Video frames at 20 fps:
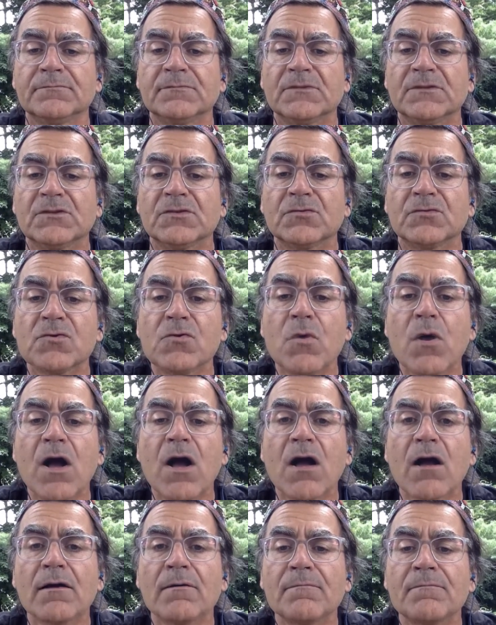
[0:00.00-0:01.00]

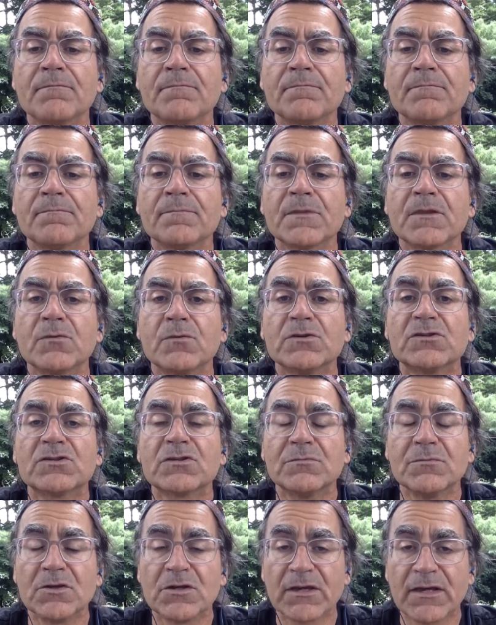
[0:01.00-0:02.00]
Teruah, which
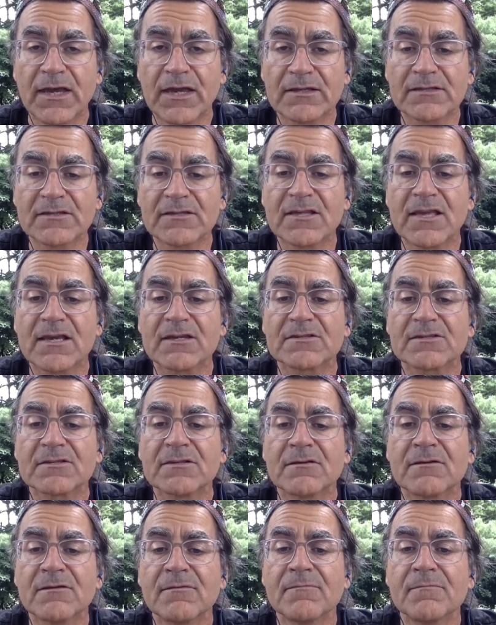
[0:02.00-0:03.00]
communicates this.
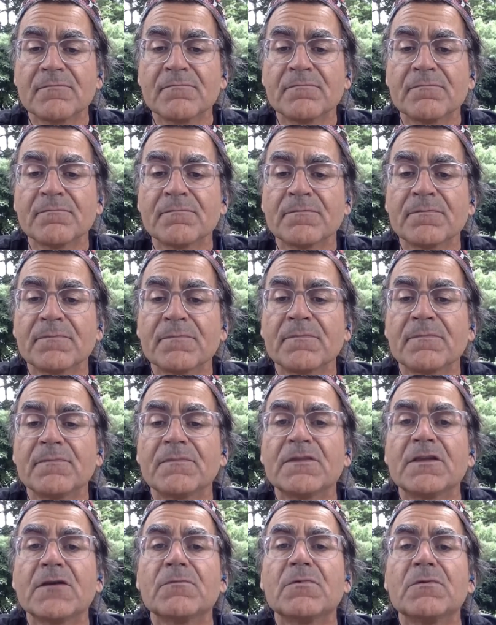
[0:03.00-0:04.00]

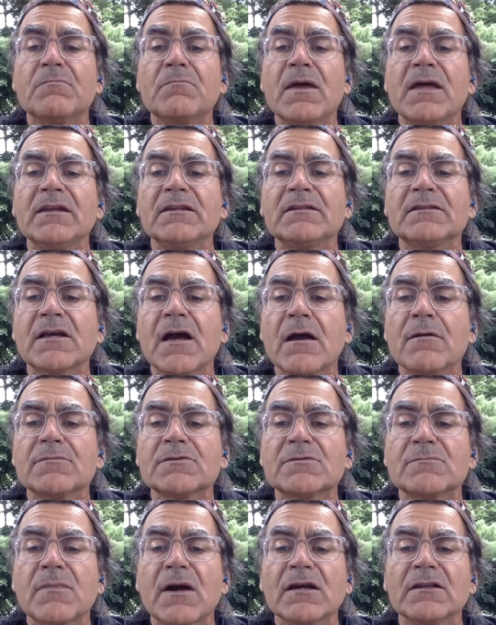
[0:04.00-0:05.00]
There have been many times
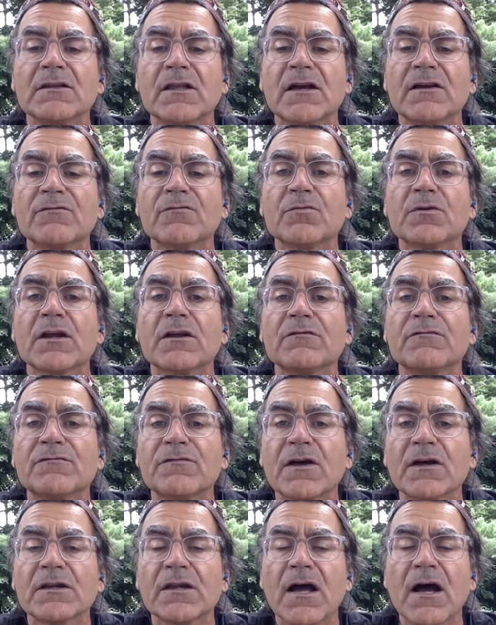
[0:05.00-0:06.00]
in my life when I
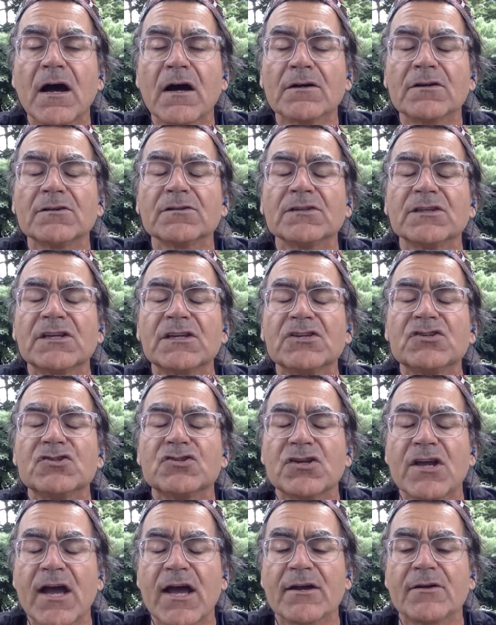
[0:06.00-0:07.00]
felt utterly
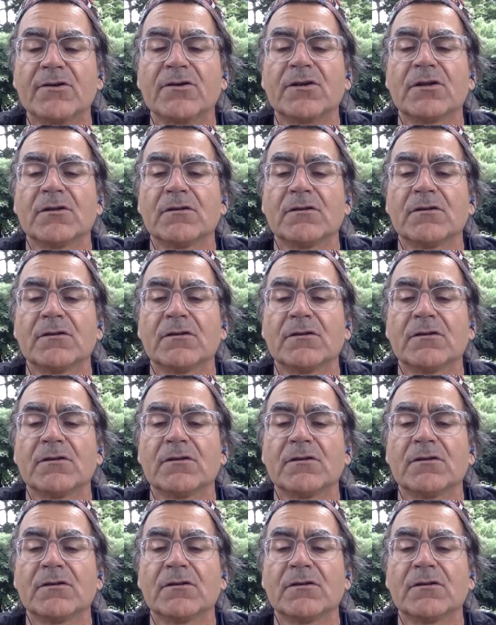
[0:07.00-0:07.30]
shattered.